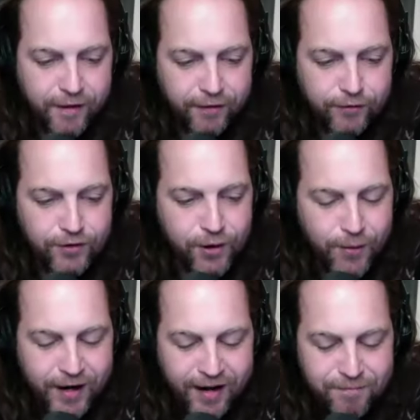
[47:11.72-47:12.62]
do you know
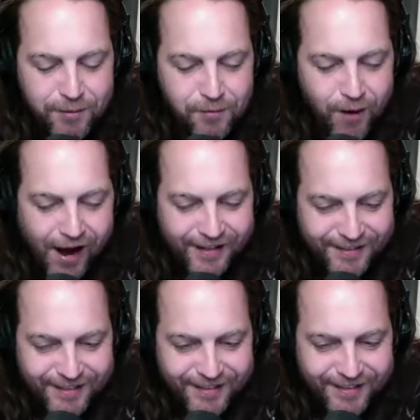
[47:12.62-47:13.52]
what I've been
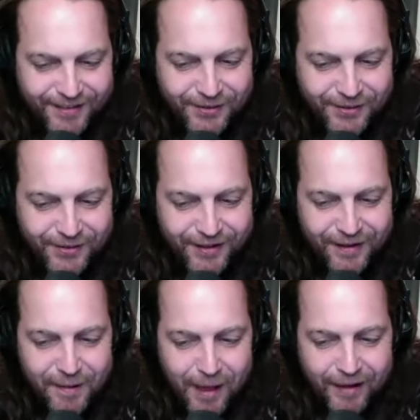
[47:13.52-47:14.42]
watching, dude?
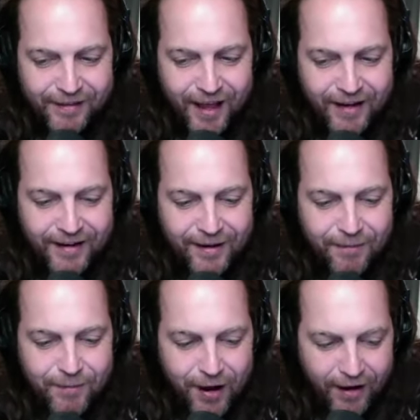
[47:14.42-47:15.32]

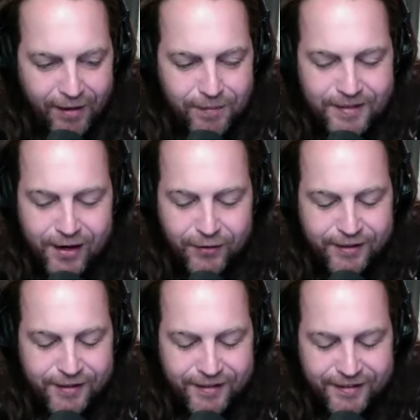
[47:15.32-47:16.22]
How I've been telling
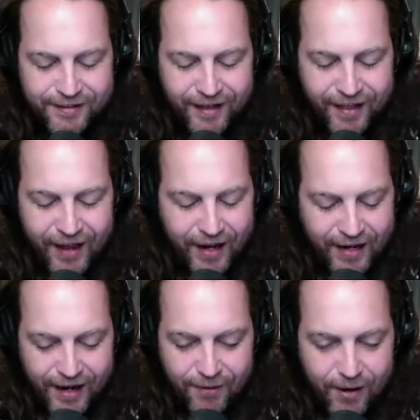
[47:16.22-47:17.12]
you that I
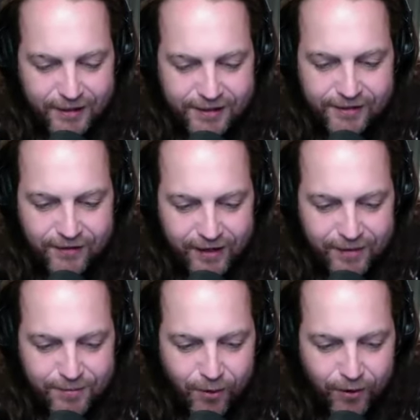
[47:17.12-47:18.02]
can't watch TV
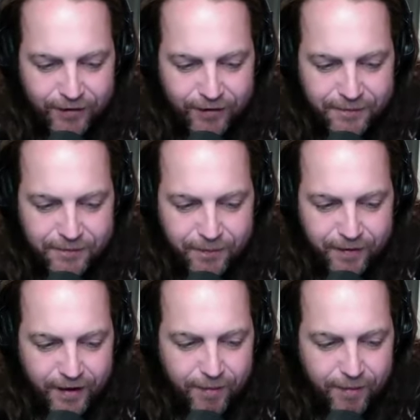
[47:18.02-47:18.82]
anymore. Mm-hmm.